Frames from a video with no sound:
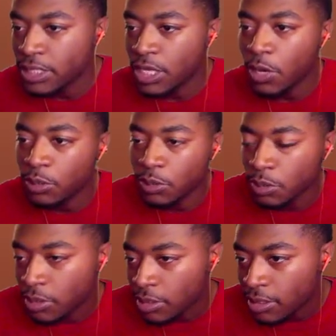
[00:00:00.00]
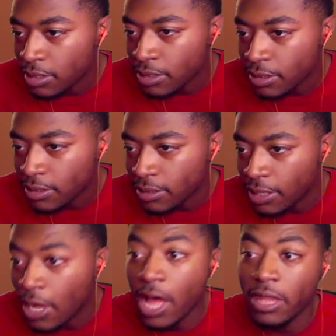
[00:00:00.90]
character?
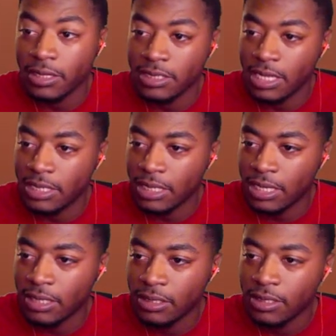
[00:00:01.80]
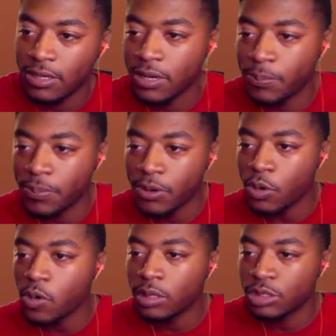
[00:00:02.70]
Oh, that looks nice, yeah. Her
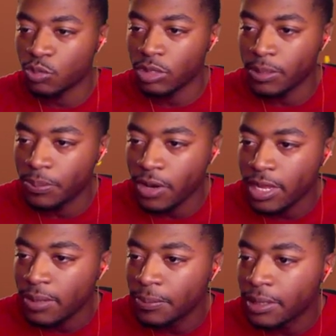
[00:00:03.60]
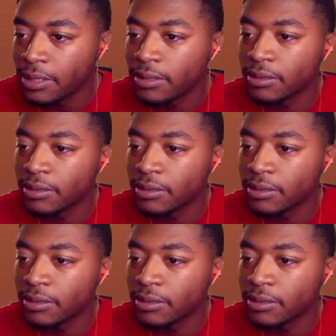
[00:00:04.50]
orange is really bright, but